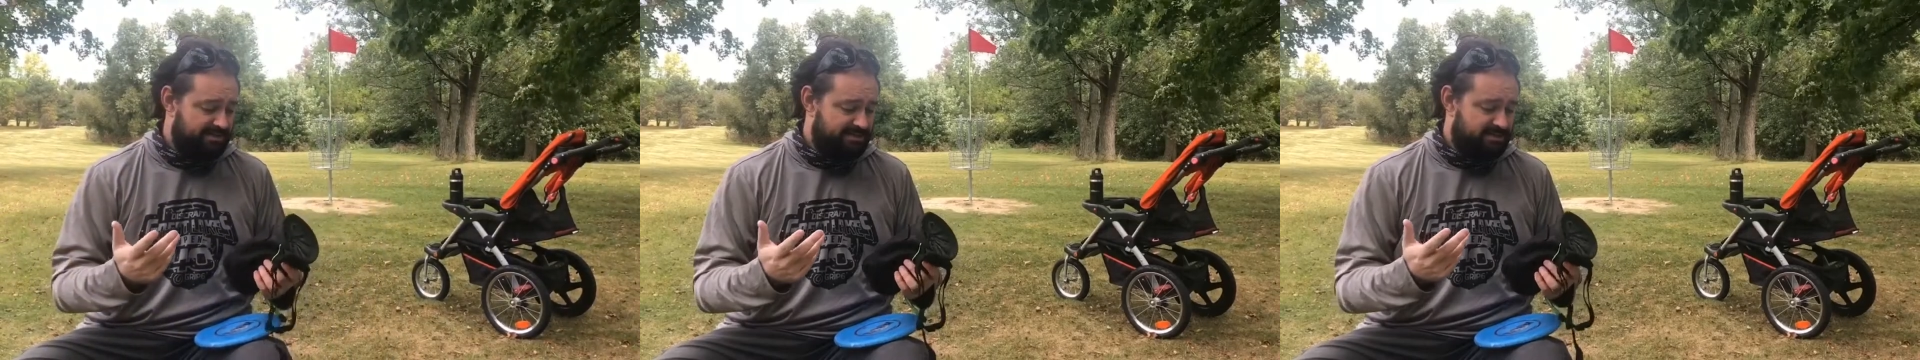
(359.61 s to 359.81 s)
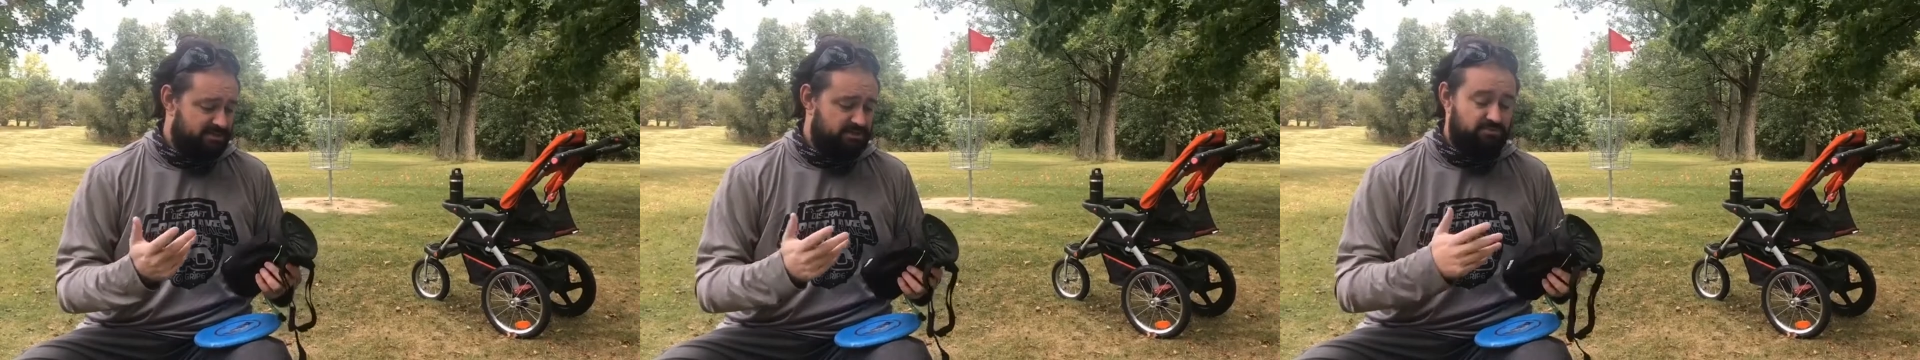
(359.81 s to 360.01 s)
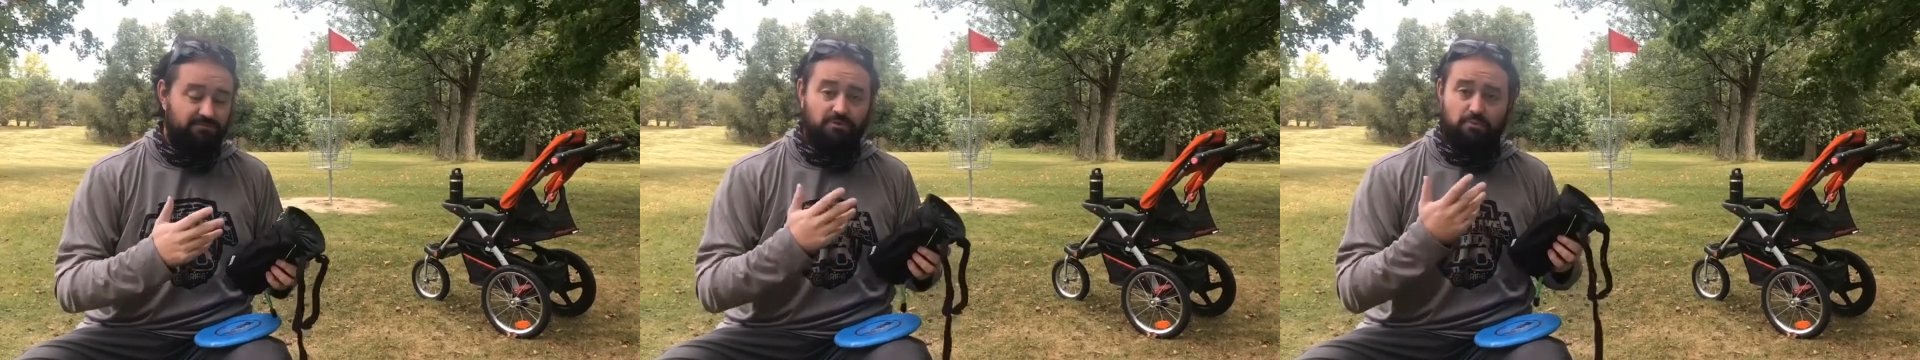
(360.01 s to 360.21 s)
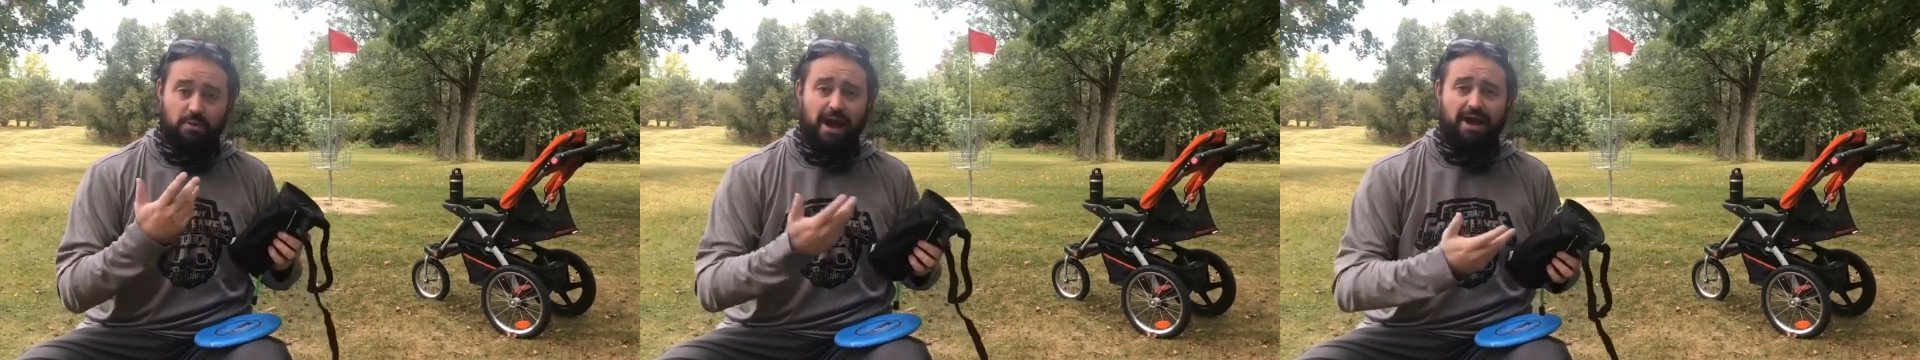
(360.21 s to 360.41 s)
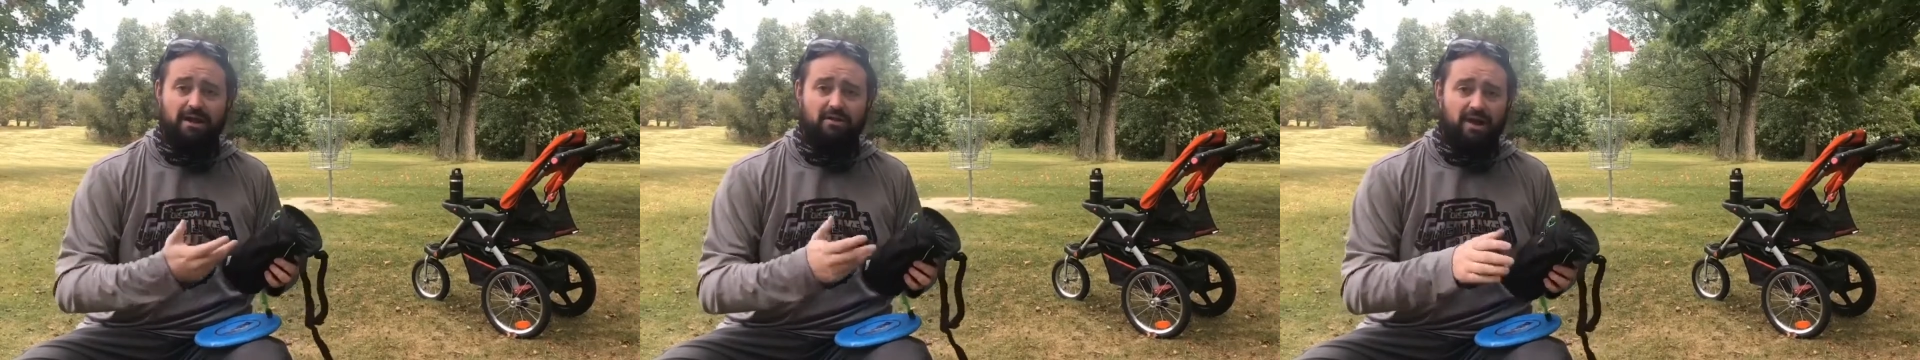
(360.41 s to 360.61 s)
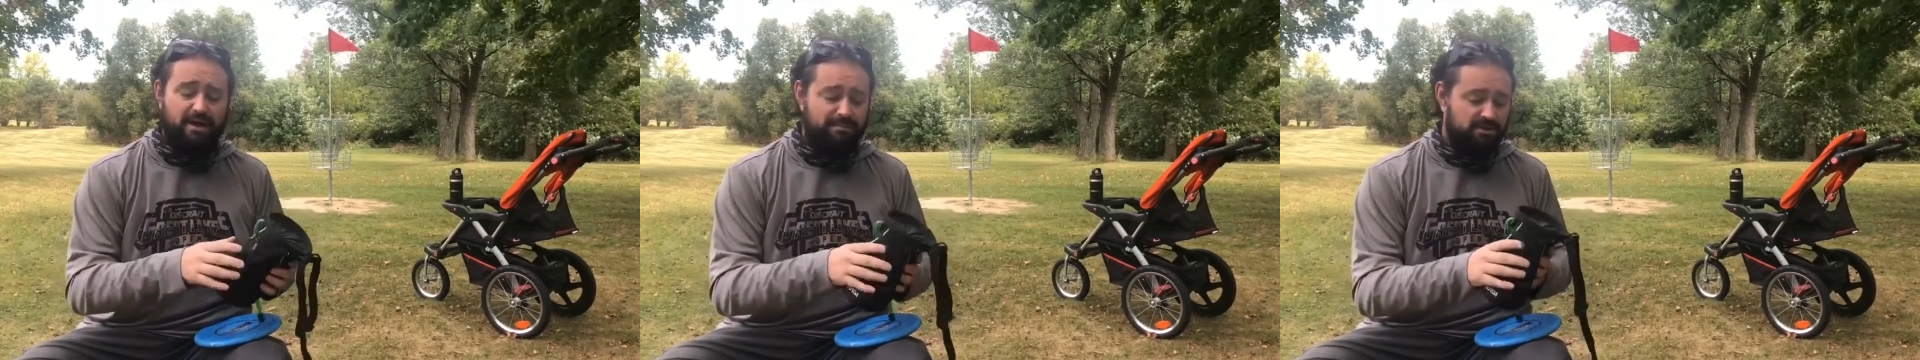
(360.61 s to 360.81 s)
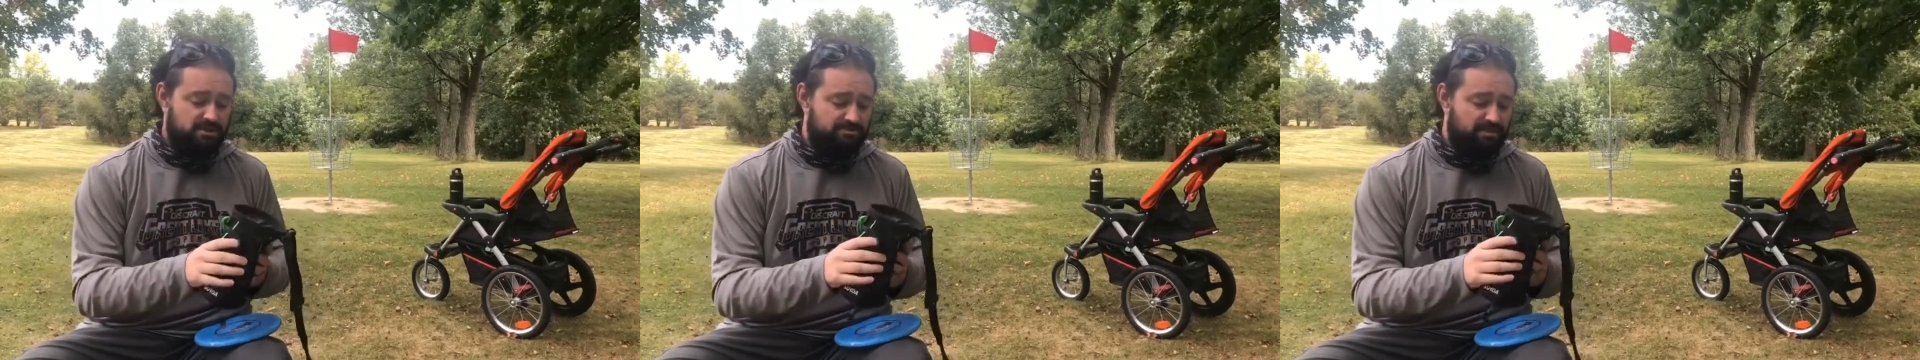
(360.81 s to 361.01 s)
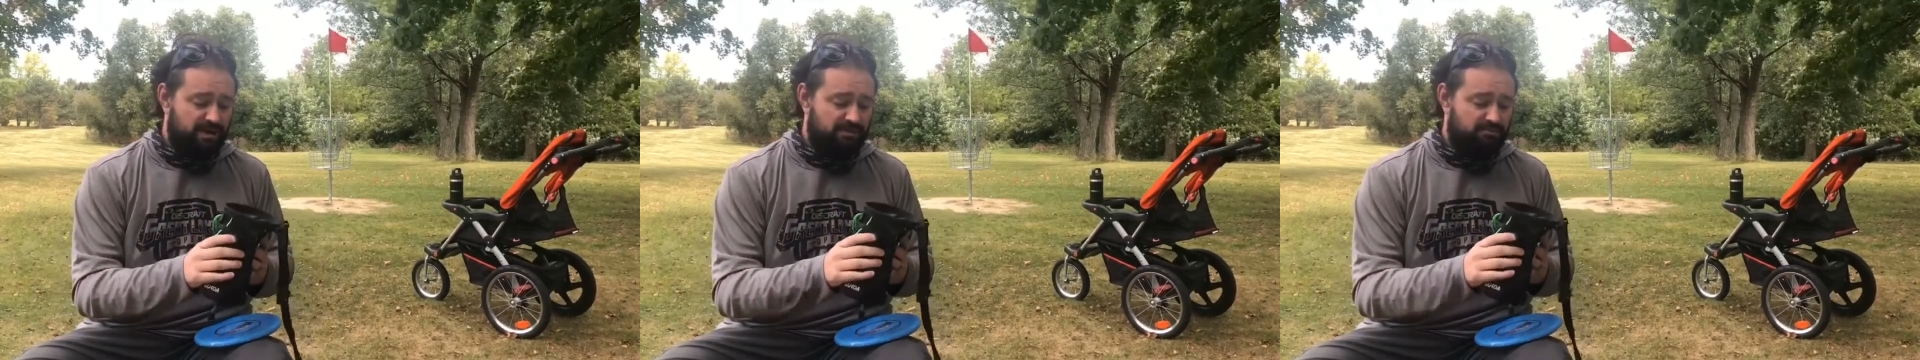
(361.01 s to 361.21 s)
It's just for rock
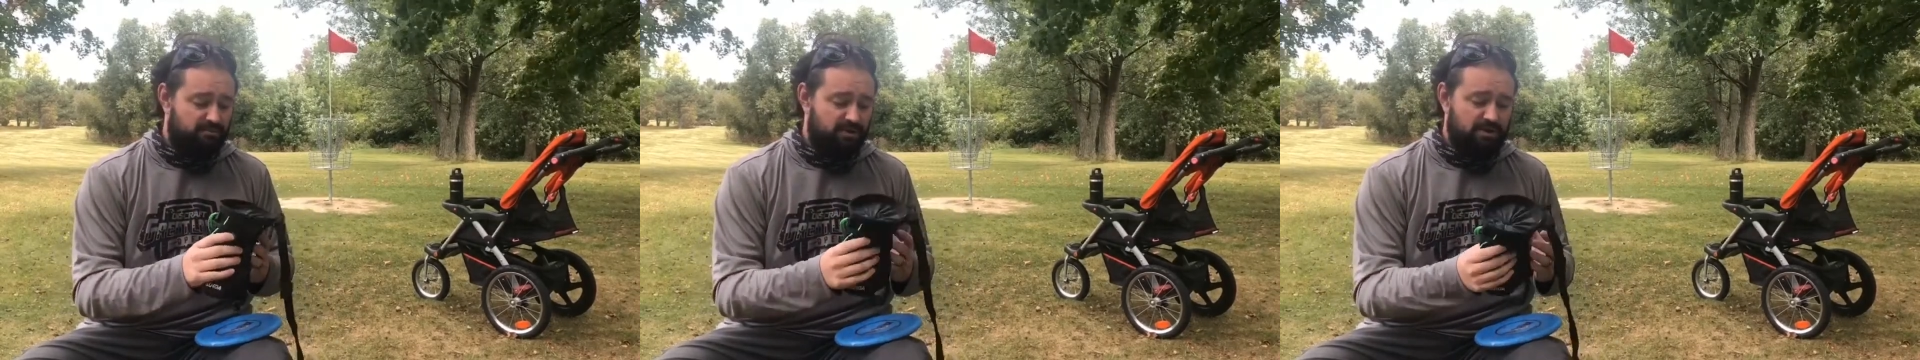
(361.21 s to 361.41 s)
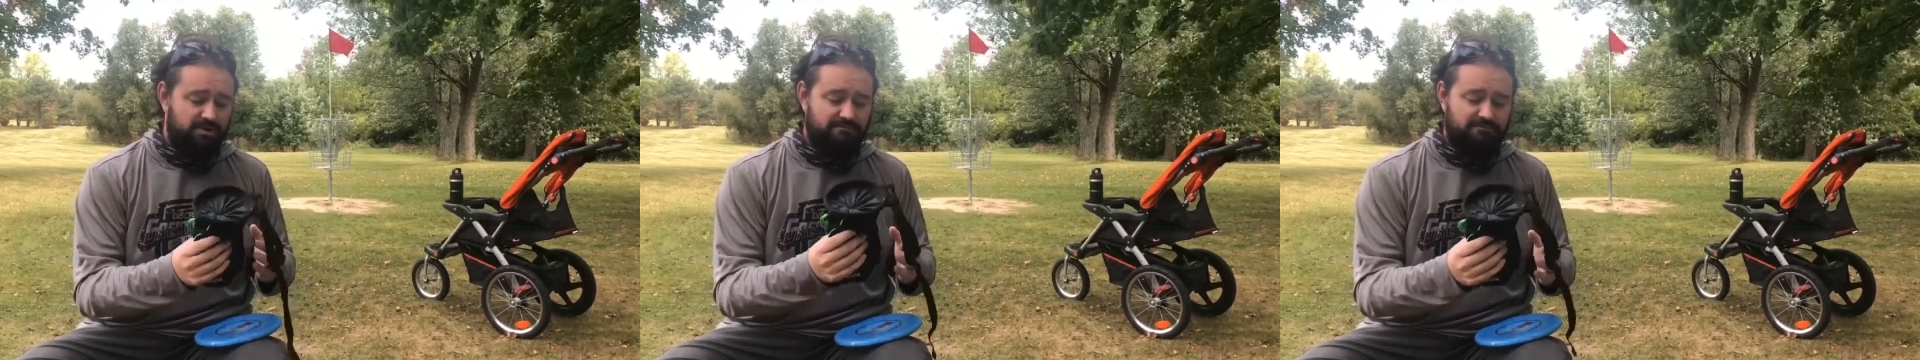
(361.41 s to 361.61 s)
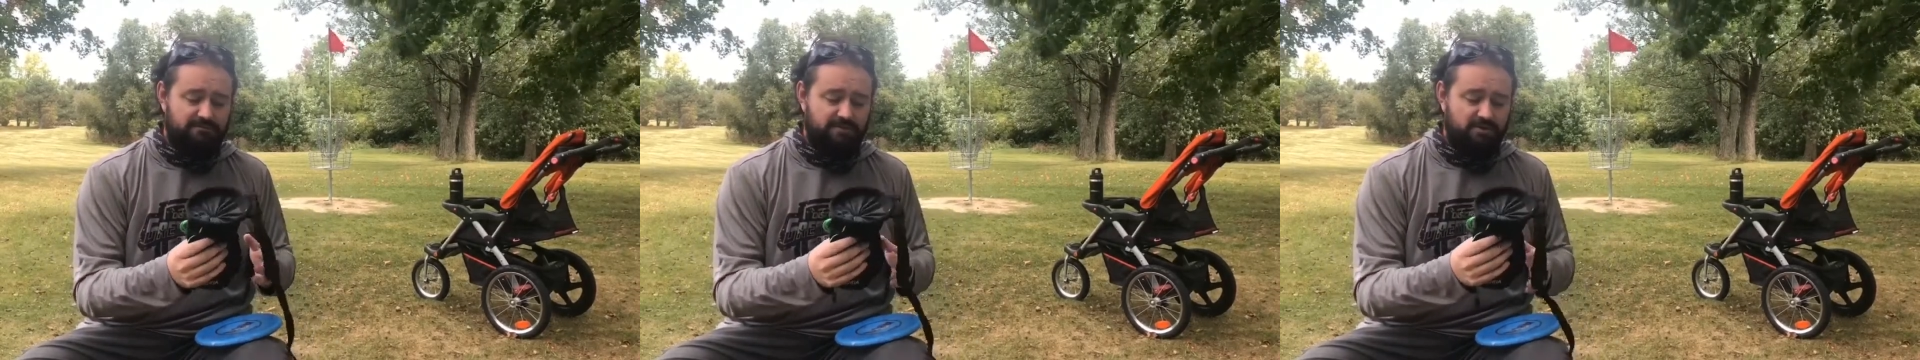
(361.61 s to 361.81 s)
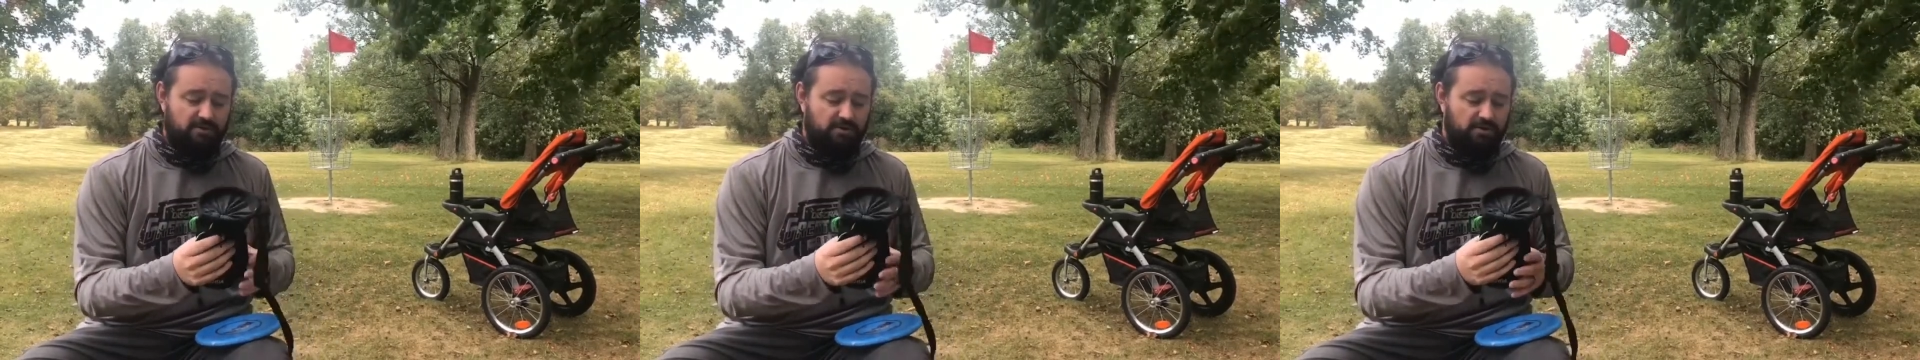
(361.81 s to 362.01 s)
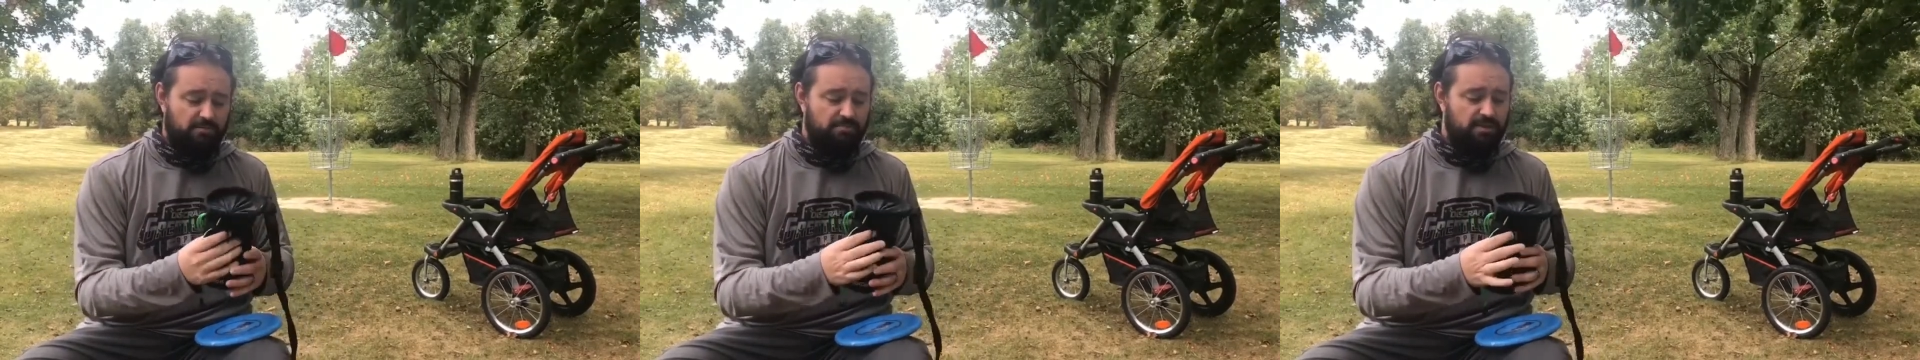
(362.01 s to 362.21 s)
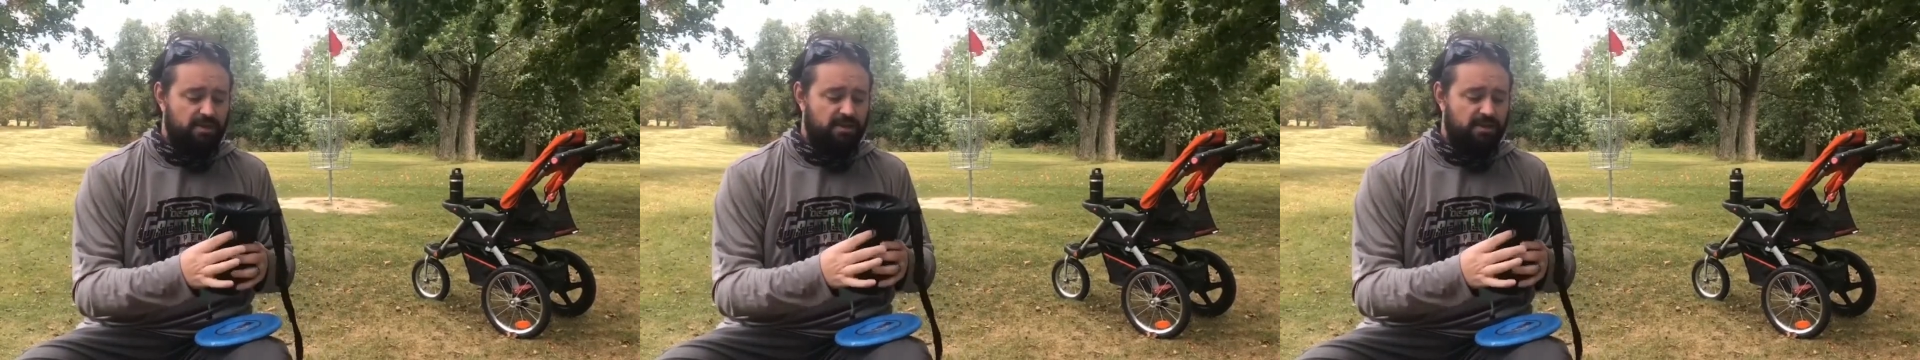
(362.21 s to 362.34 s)
climbers, but I really feel